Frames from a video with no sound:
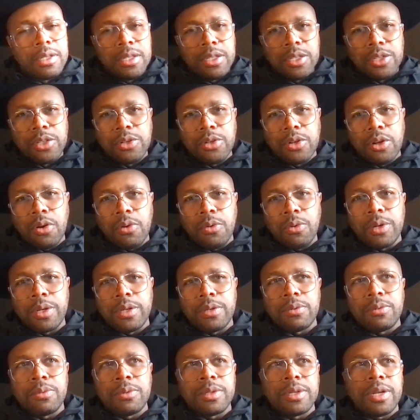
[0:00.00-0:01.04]

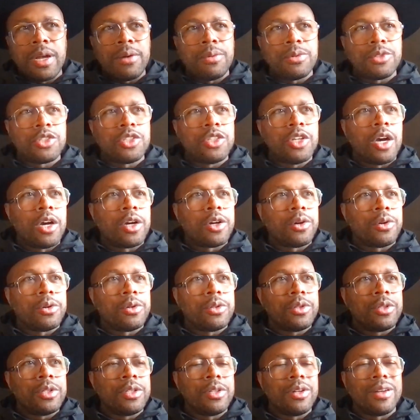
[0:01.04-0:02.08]
When I was younger,
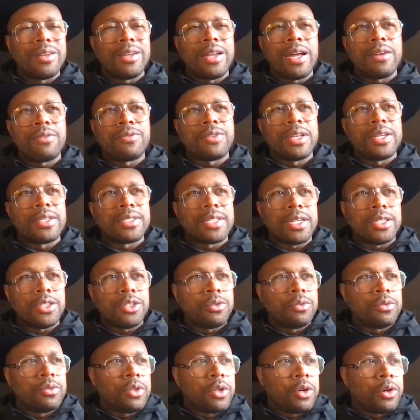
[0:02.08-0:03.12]
a lot of things that
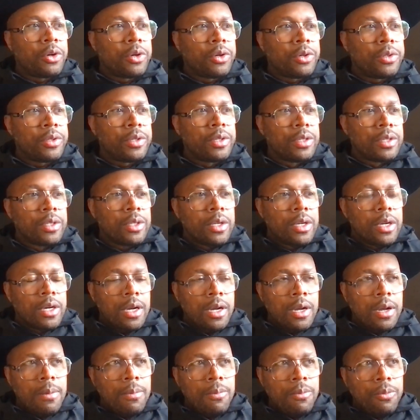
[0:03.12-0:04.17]
you learn
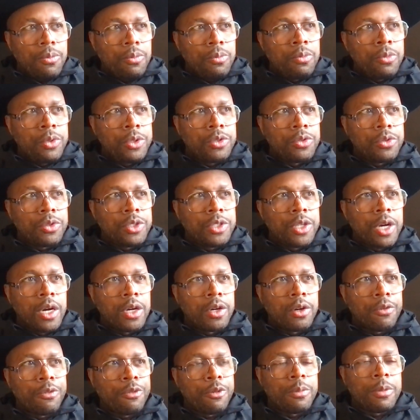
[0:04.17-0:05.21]
when you're
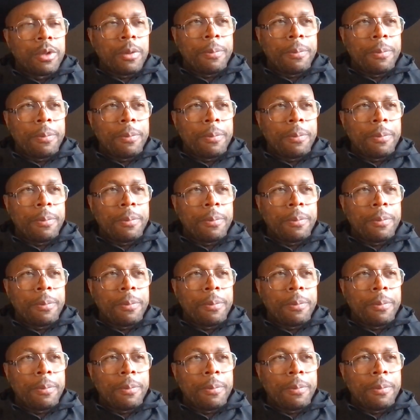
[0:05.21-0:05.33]
younger from your